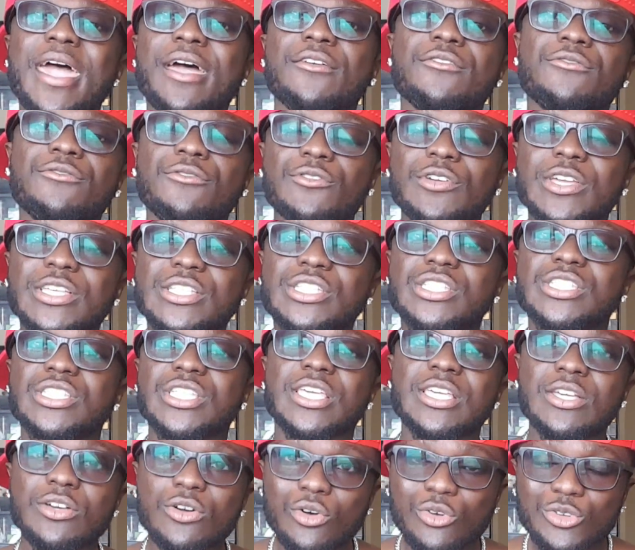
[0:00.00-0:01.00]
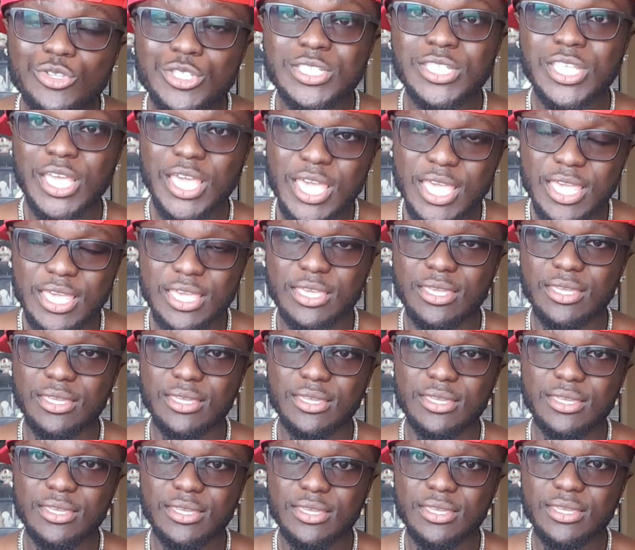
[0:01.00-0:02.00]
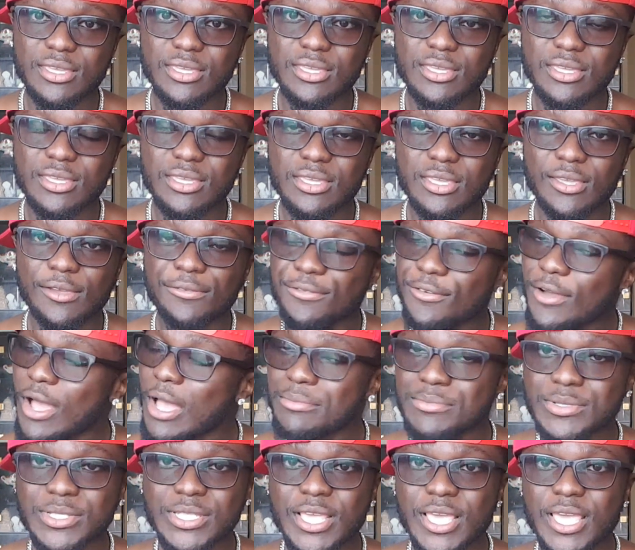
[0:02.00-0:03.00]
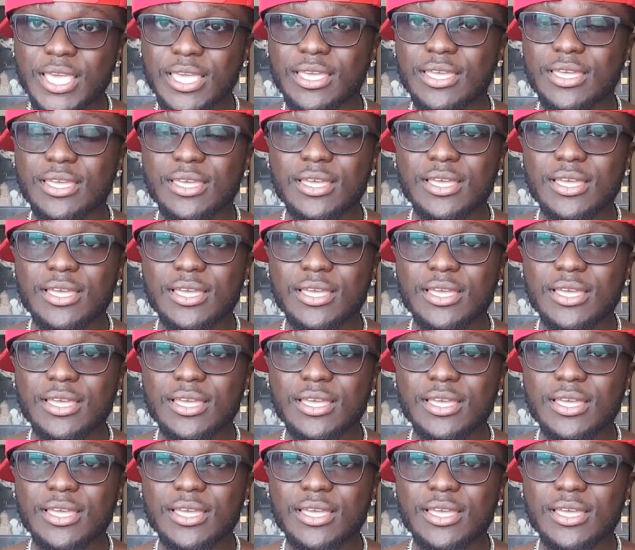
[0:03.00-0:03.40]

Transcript: every single day. You feel what I'm saying?